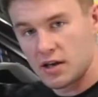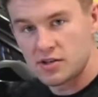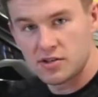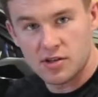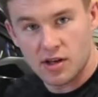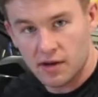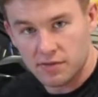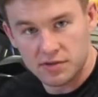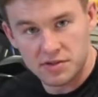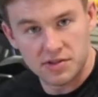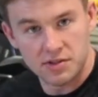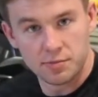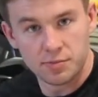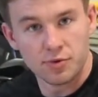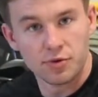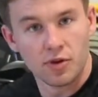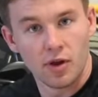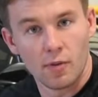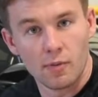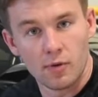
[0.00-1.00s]
just have a
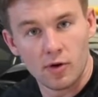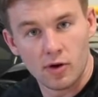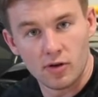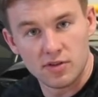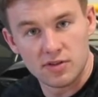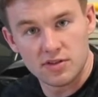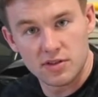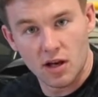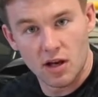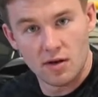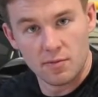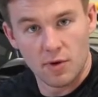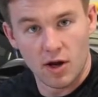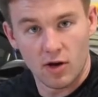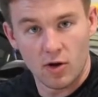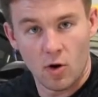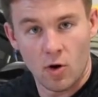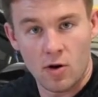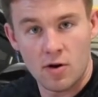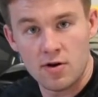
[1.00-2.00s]
simple number on the side of my
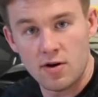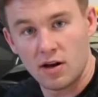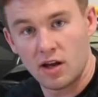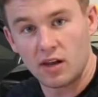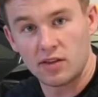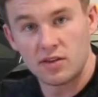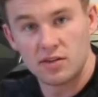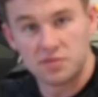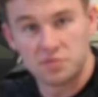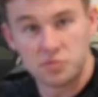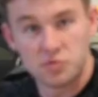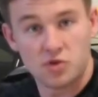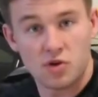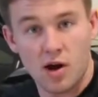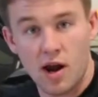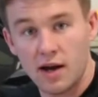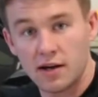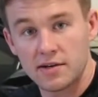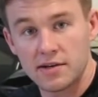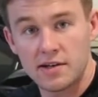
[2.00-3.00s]
car here. I got this from
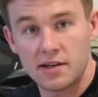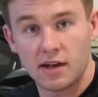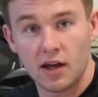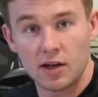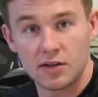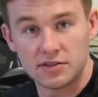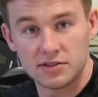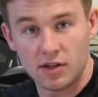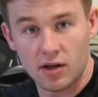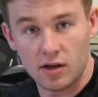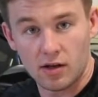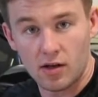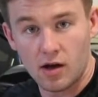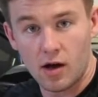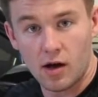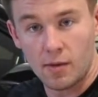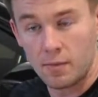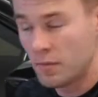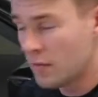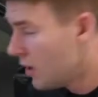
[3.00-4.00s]

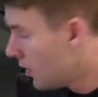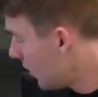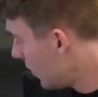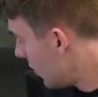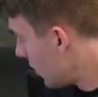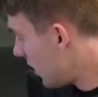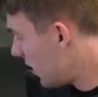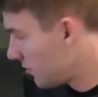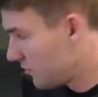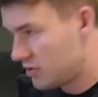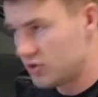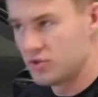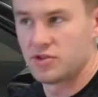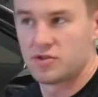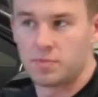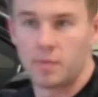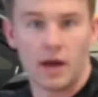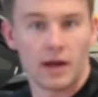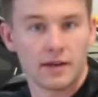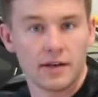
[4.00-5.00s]
trackdecals.com. They're
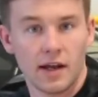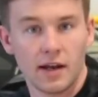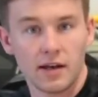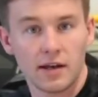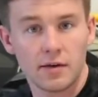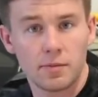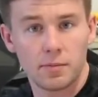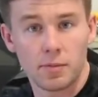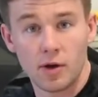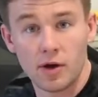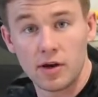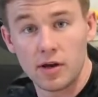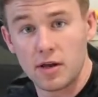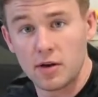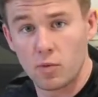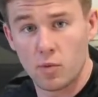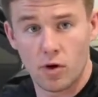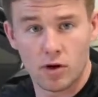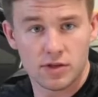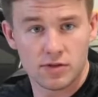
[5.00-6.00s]
just magnetic, but
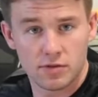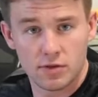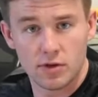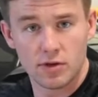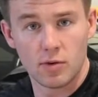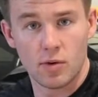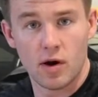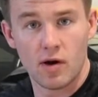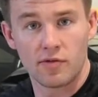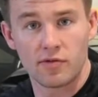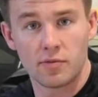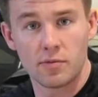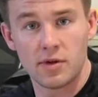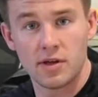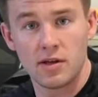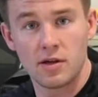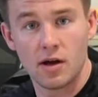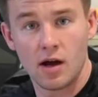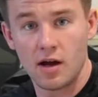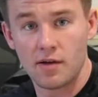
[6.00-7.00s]
it works really well for
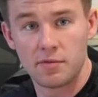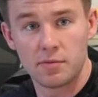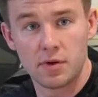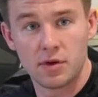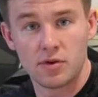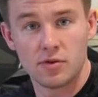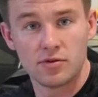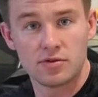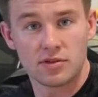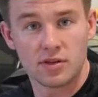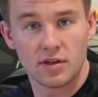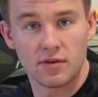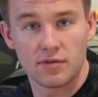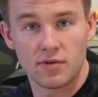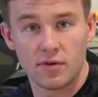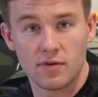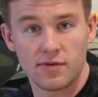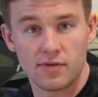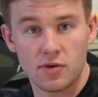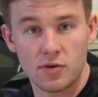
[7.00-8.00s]
me. I've been using it
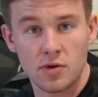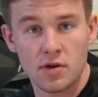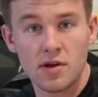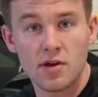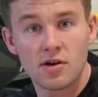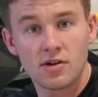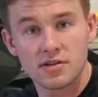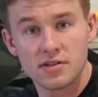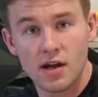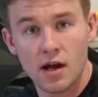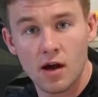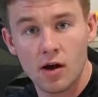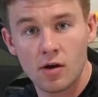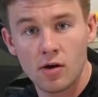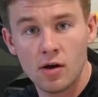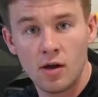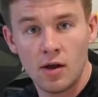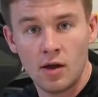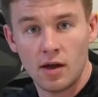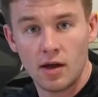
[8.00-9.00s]
for a few years
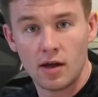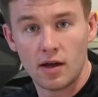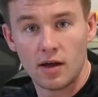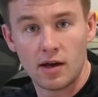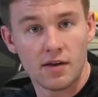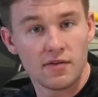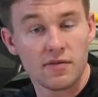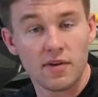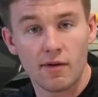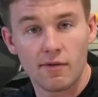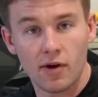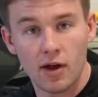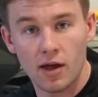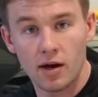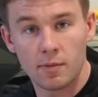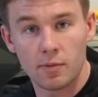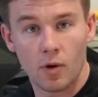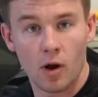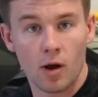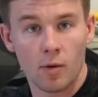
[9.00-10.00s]
now, and I've never had
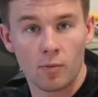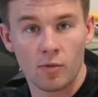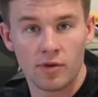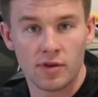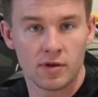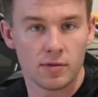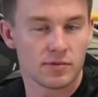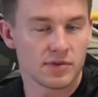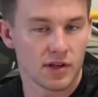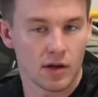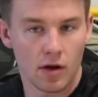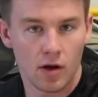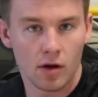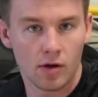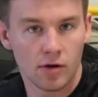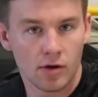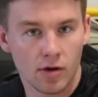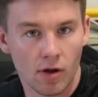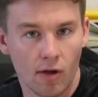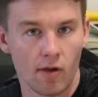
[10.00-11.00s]
a problem with it. It was like
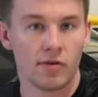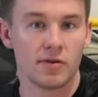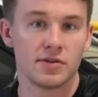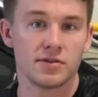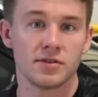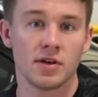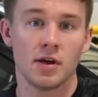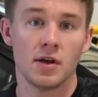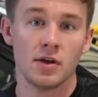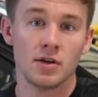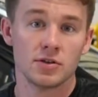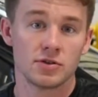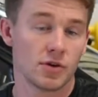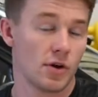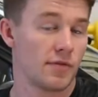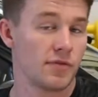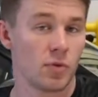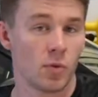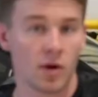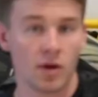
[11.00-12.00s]
$100. So
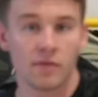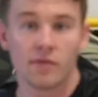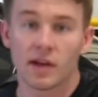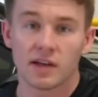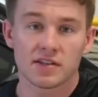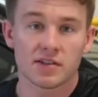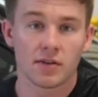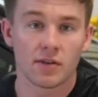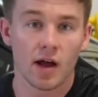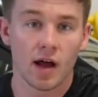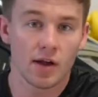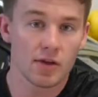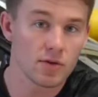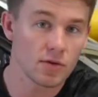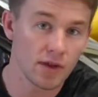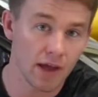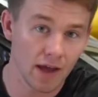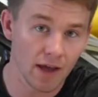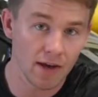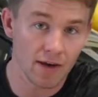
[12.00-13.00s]
if you want to invest in that, you
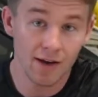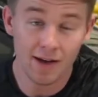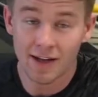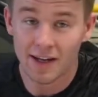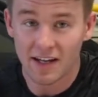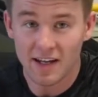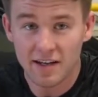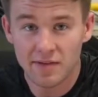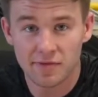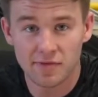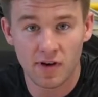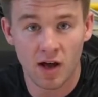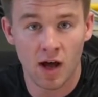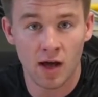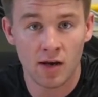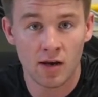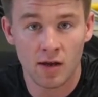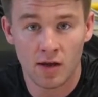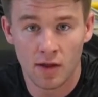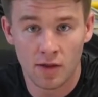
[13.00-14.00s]
can. If
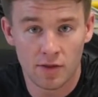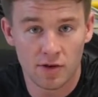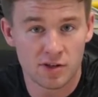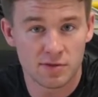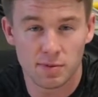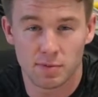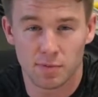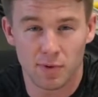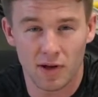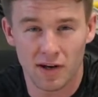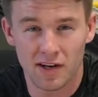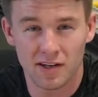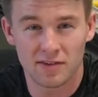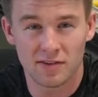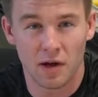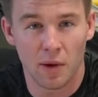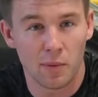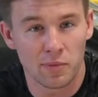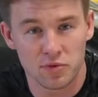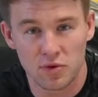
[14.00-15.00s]
not, there's been plenty of
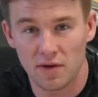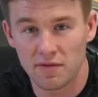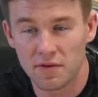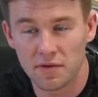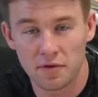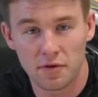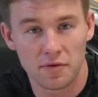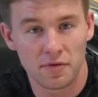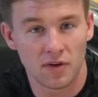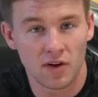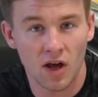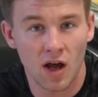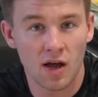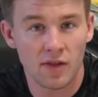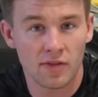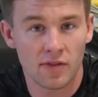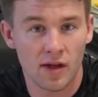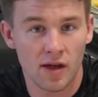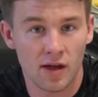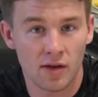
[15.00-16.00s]
times where I've either
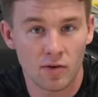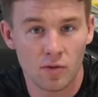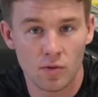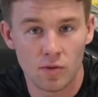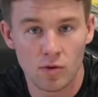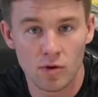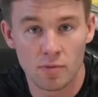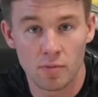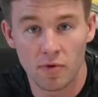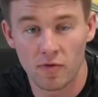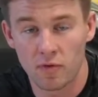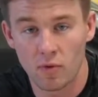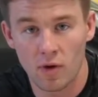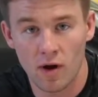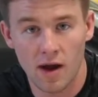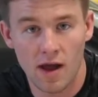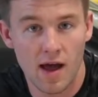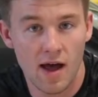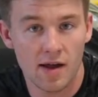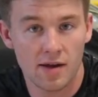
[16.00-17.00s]
forgotten that, or before
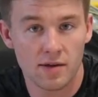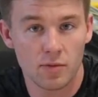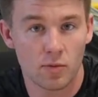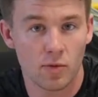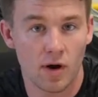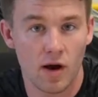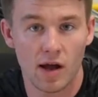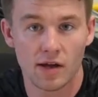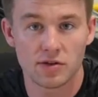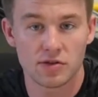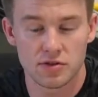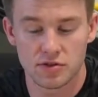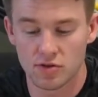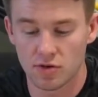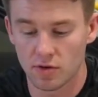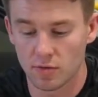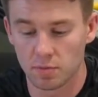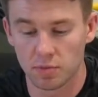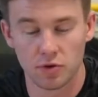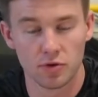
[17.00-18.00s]
I had it, where I just
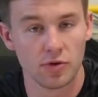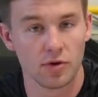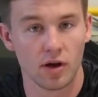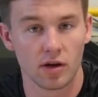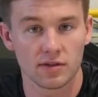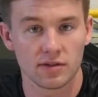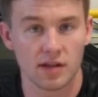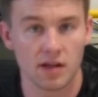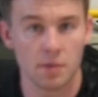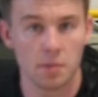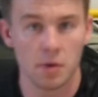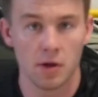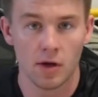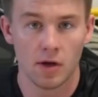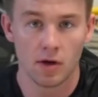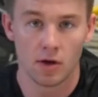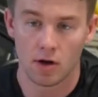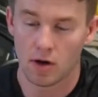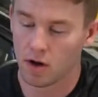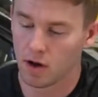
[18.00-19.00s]
took blue duct tape
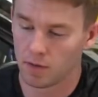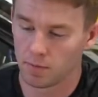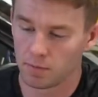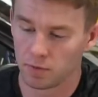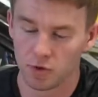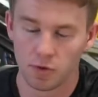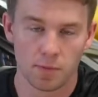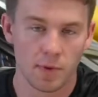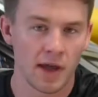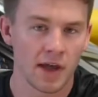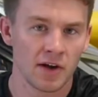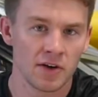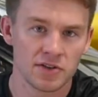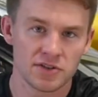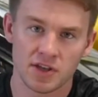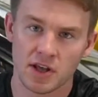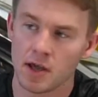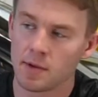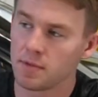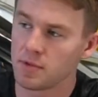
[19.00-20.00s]
or blue
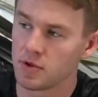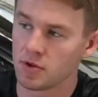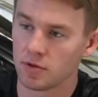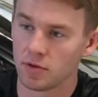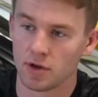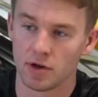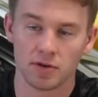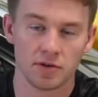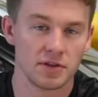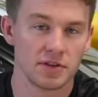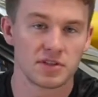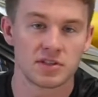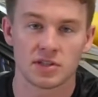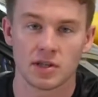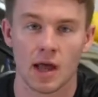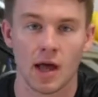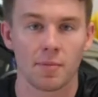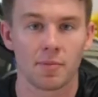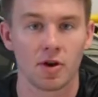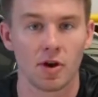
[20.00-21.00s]
painter's tape. You literally just
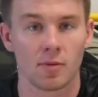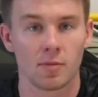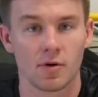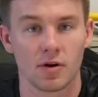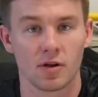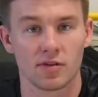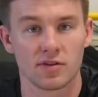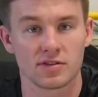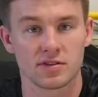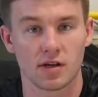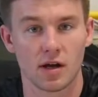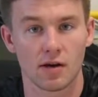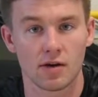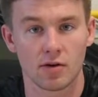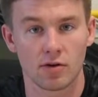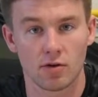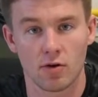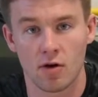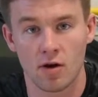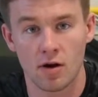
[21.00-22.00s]
slap a number on the side of
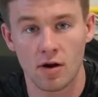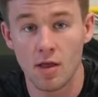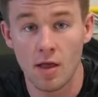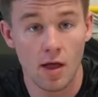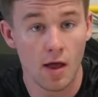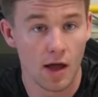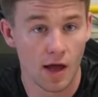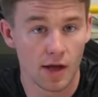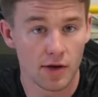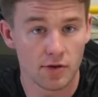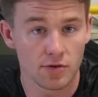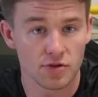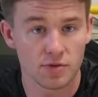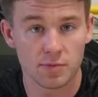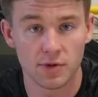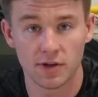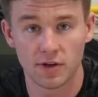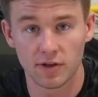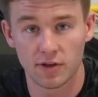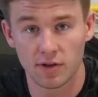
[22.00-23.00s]
your car, and you should
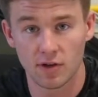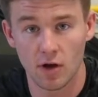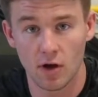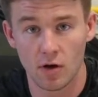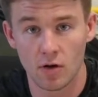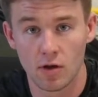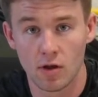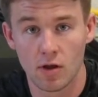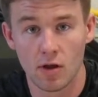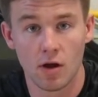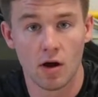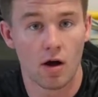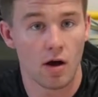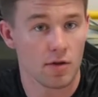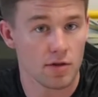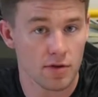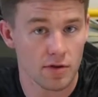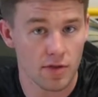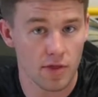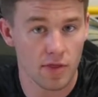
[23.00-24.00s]
be good to go.
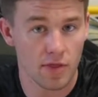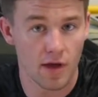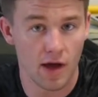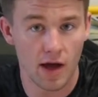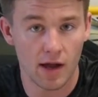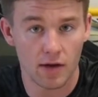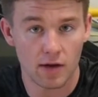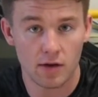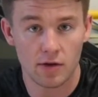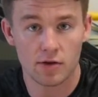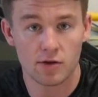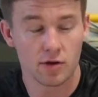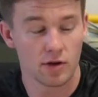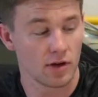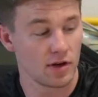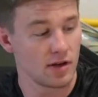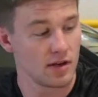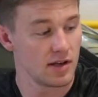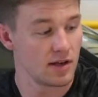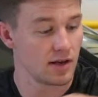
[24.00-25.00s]
Other than that, you're
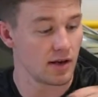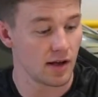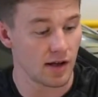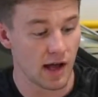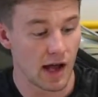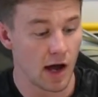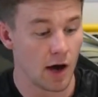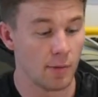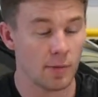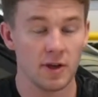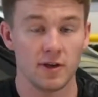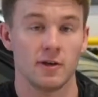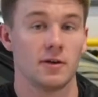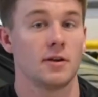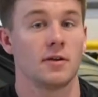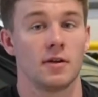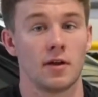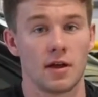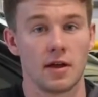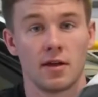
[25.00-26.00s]
going to need a helmet,
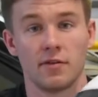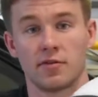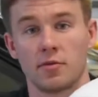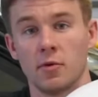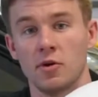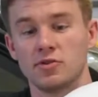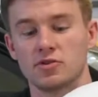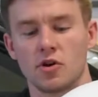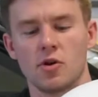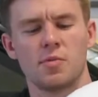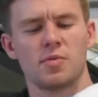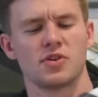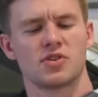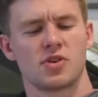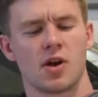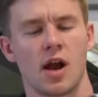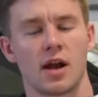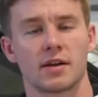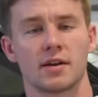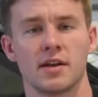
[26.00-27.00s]
and for most open
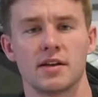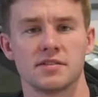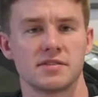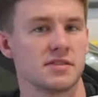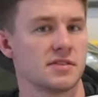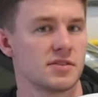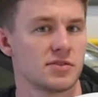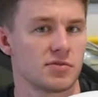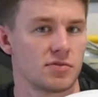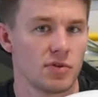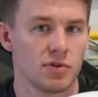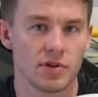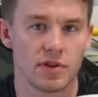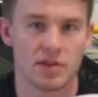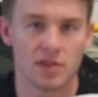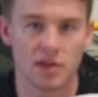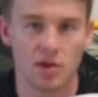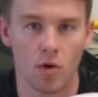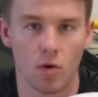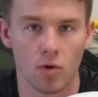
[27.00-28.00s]
track days, this is really
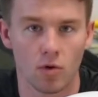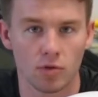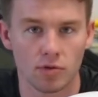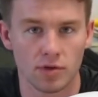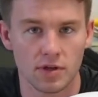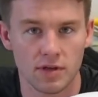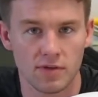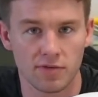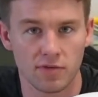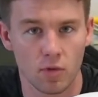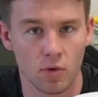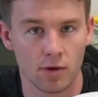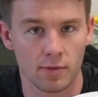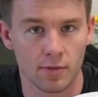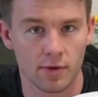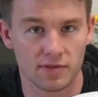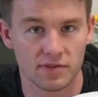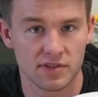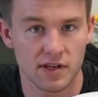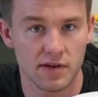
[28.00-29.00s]
the only form
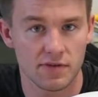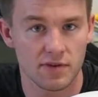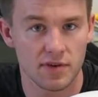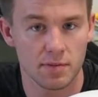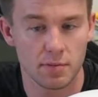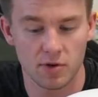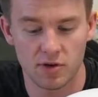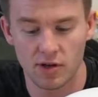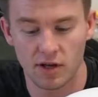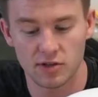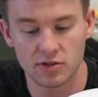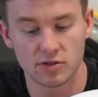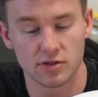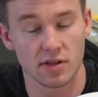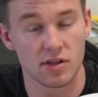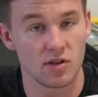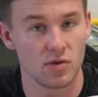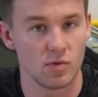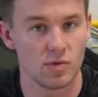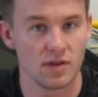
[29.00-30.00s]
of safety protection
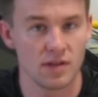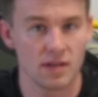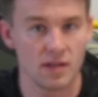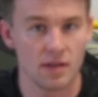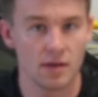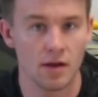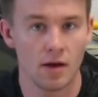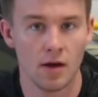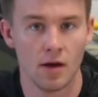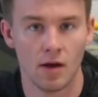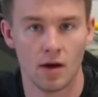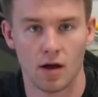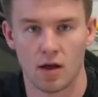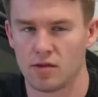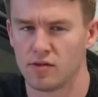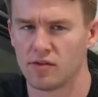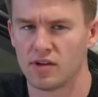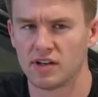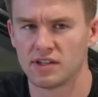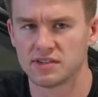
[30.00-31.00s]
that you need,
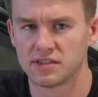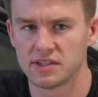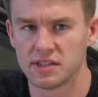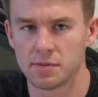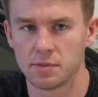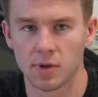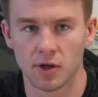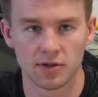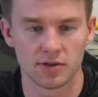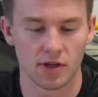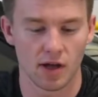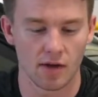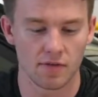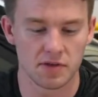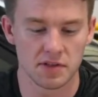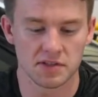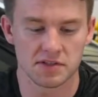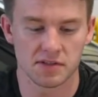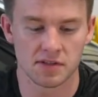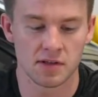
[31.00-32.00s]
other than a seatbelt,
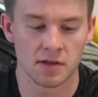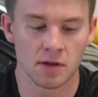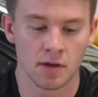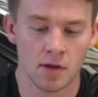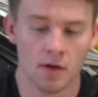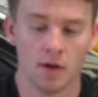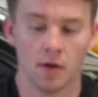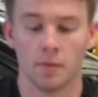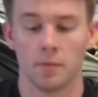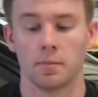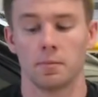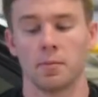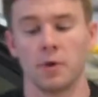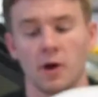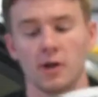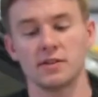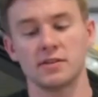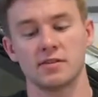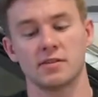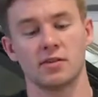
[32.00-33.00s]
obviously.
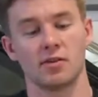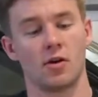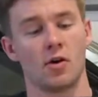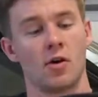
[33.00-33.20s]
But